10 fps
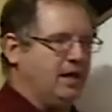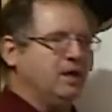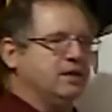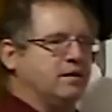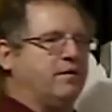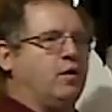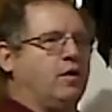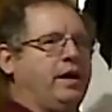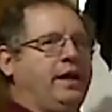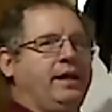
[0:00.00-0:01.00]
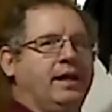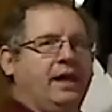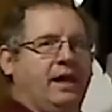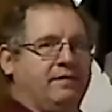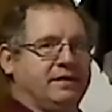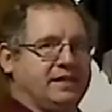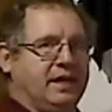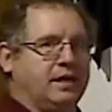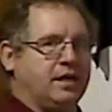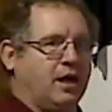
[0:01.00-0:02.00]
So fluorine, if it's in
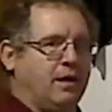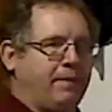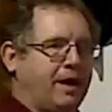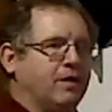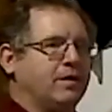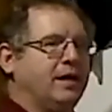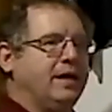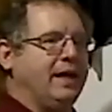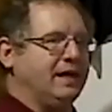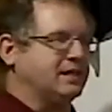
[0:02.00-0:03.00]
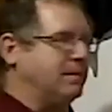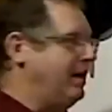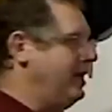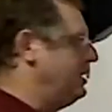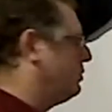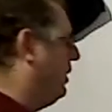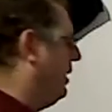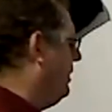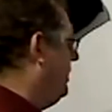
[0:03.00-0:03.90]
a compound, it's a -1.